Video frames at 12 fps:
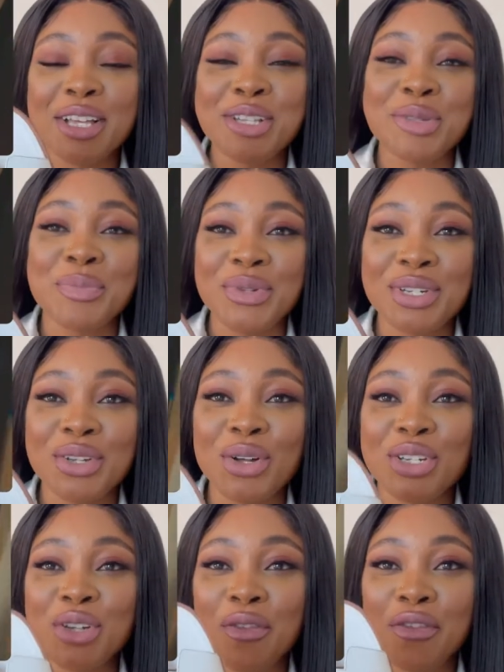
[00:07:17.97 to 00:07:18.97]
to put it
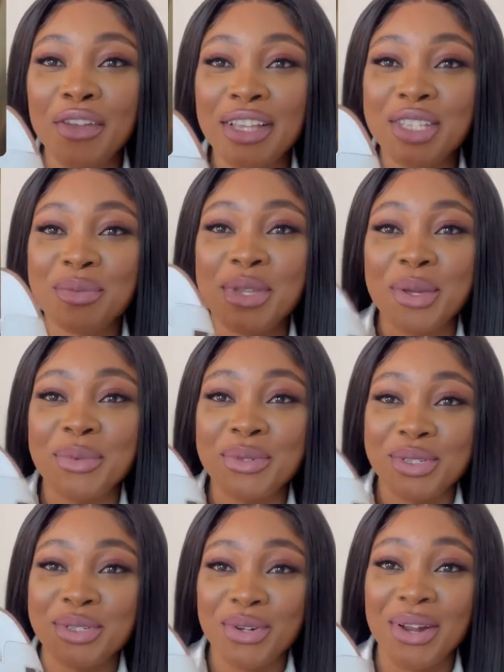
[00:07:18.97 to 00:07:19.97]
on your feet to be able to
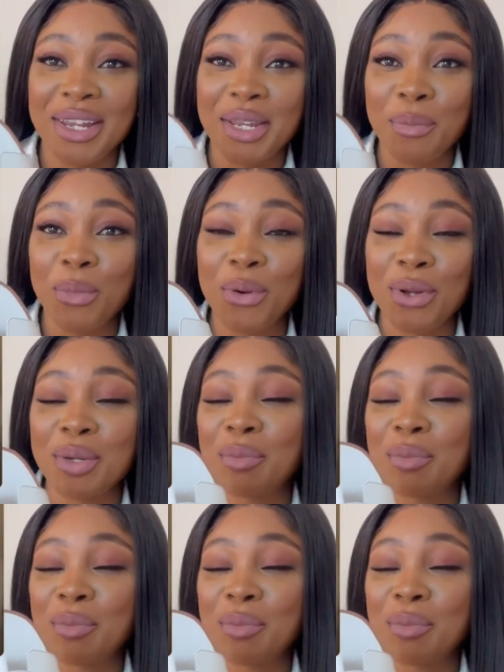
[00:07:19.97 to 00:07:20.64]
try them on.